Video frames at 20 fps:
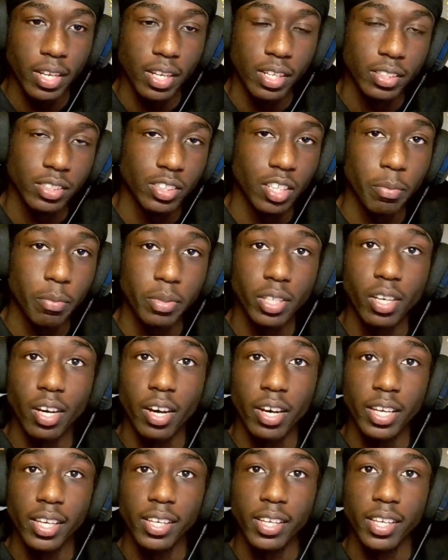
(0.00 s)
W
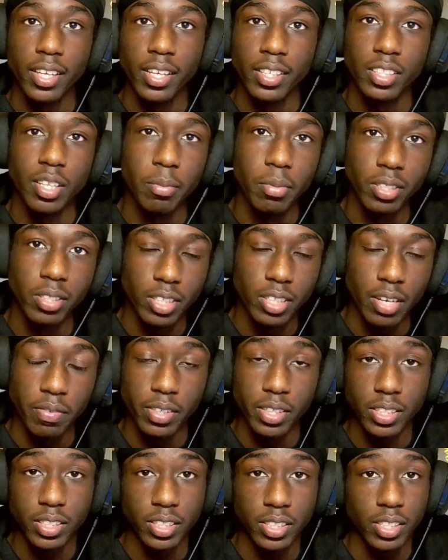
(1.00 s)
Carti, W
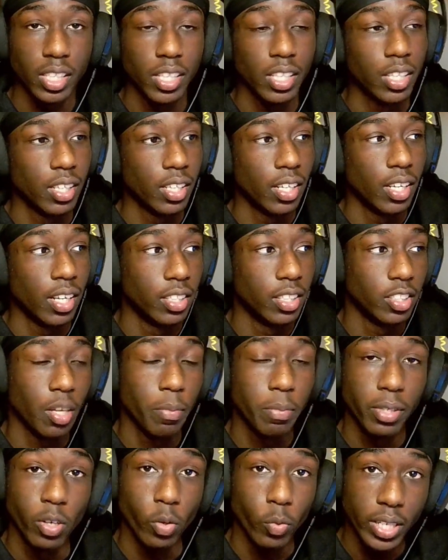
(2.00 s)
Travis, and
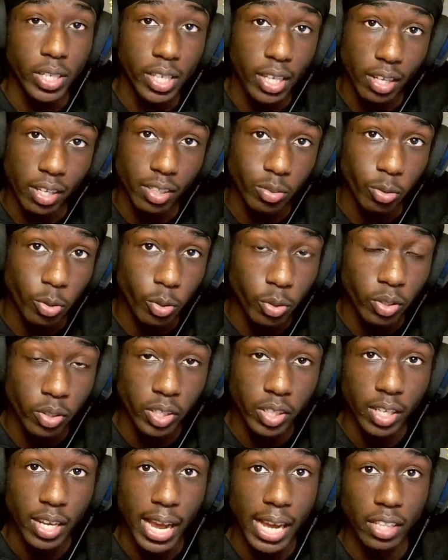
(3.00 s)
W The Weeknd as well,
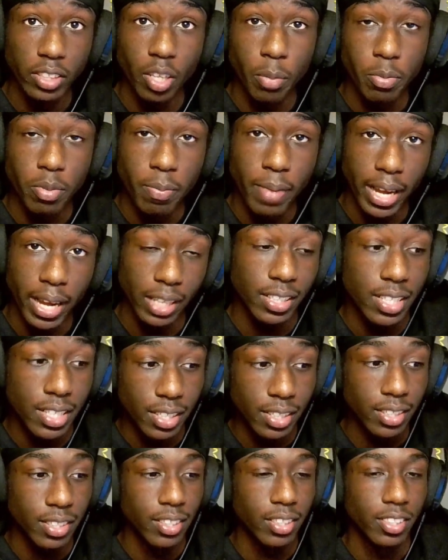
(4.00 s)
and W Mac
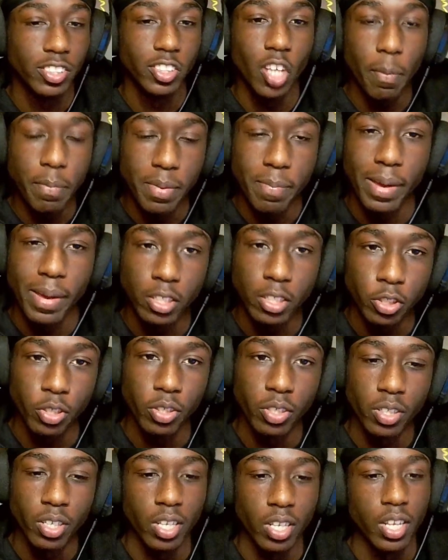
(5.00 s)
W
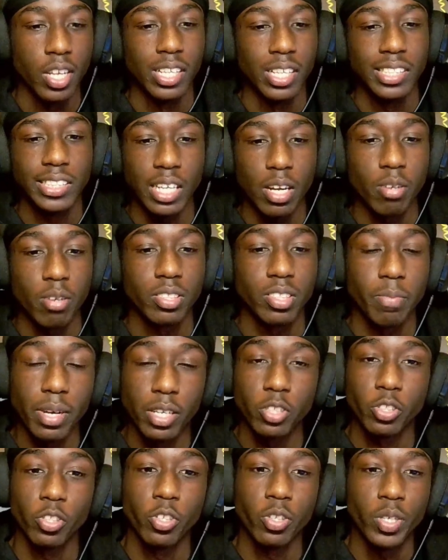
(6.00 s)
Metro. Shout out to
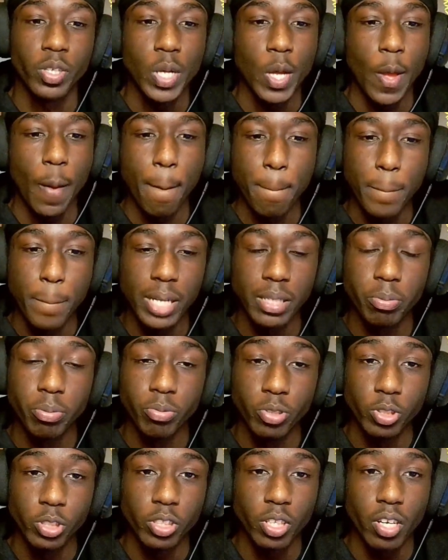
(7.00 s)
Metro, best
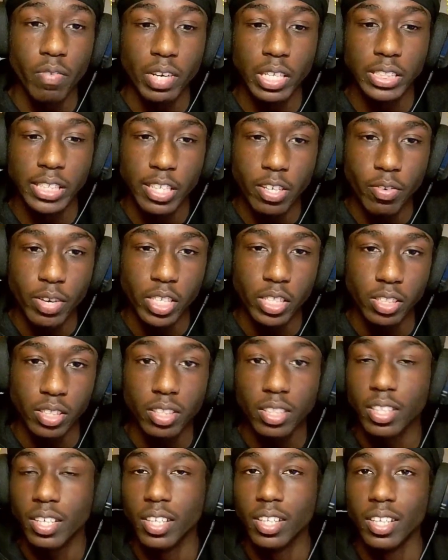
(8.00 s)
producer of our generation.
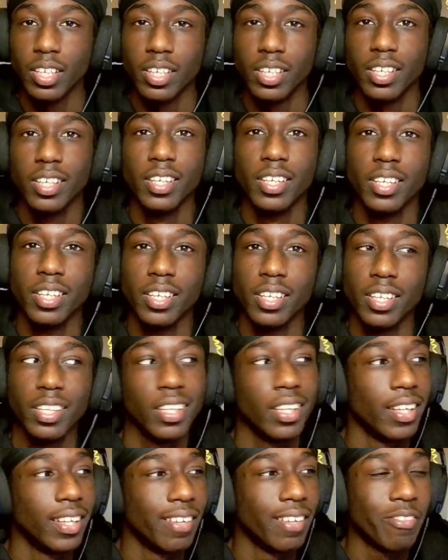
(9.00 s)

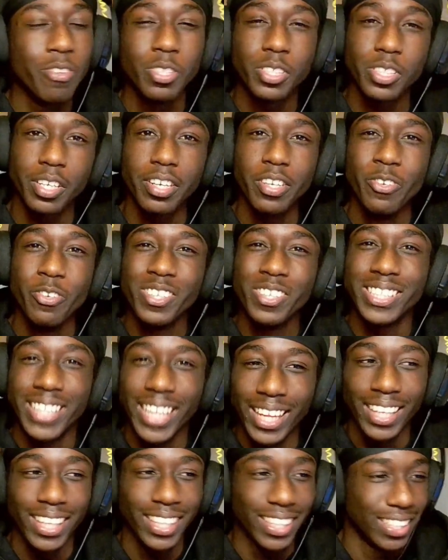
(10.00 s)
Future, you
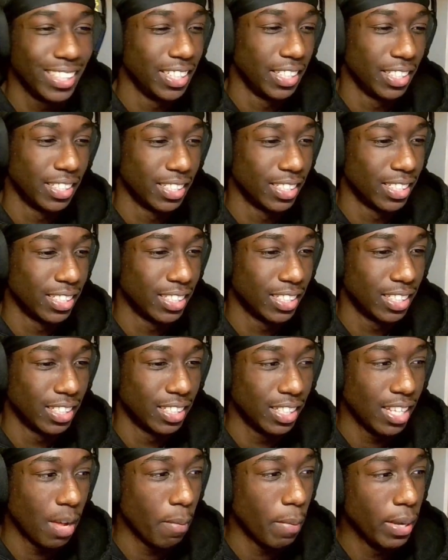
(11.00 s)
stink.
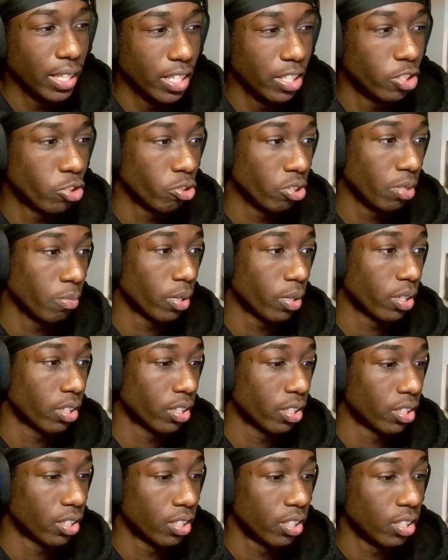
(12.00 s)
I'm ending the stream, bro.
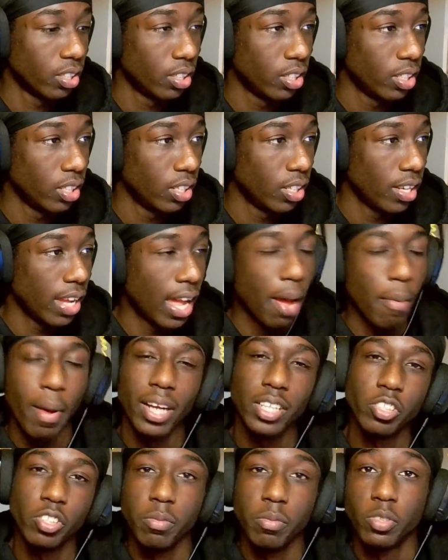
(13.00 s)
I might
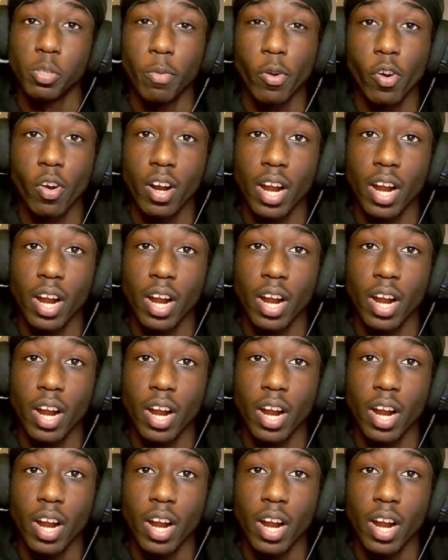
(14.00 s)
stream tomorrow.